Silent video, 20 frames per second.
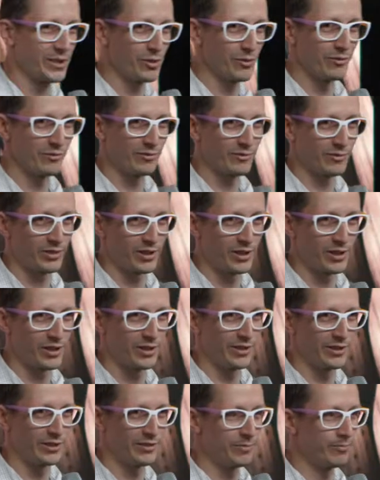you've
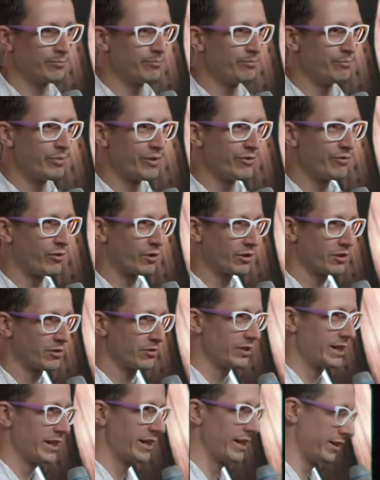heard before
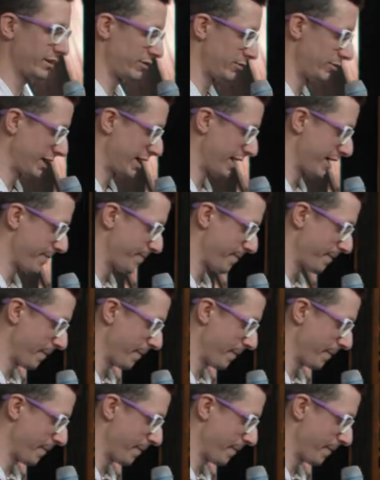today and today.